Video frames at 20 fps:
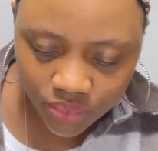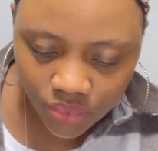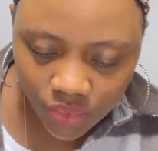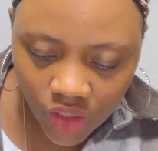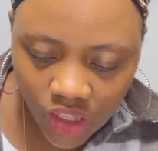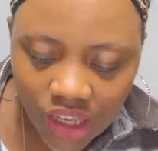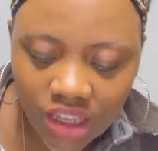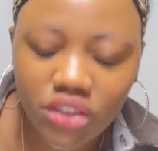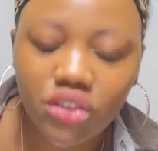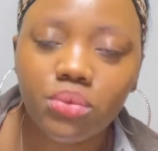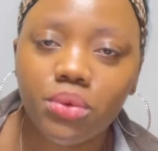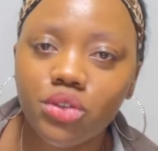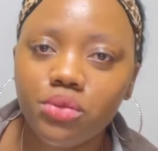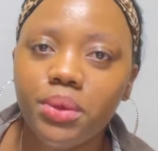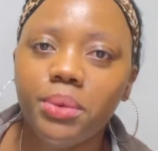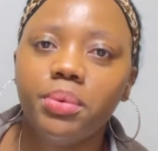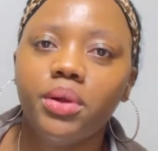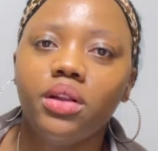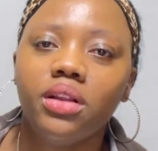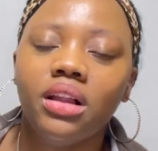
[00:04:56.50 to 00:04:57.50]
Okay, so most
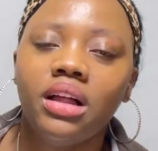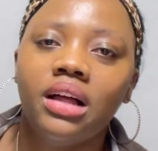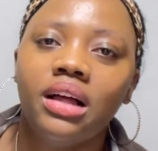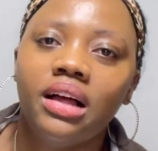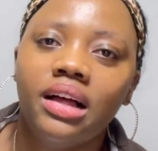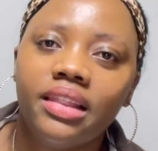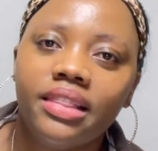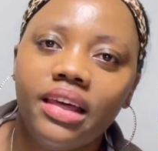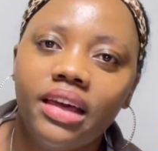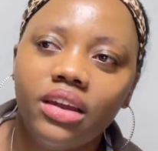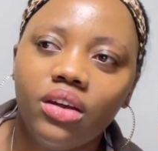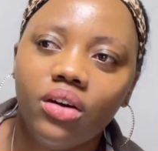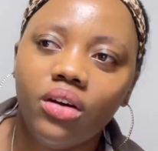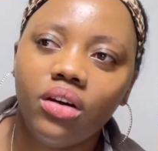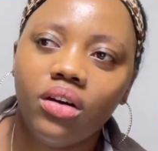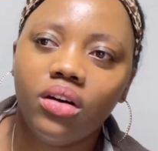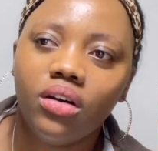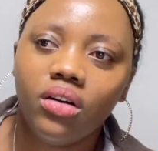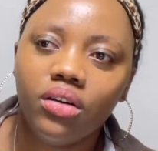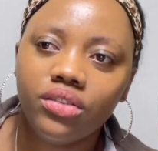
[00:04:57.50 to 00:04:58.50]
people that
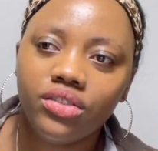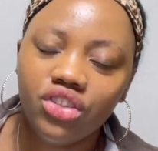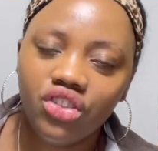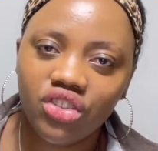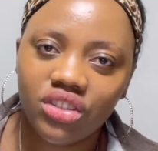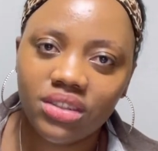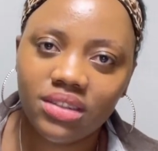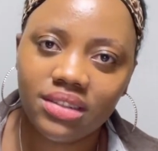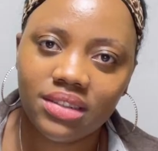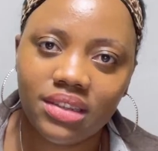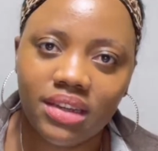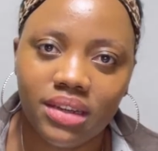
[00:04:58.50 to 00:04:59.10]
are teachers,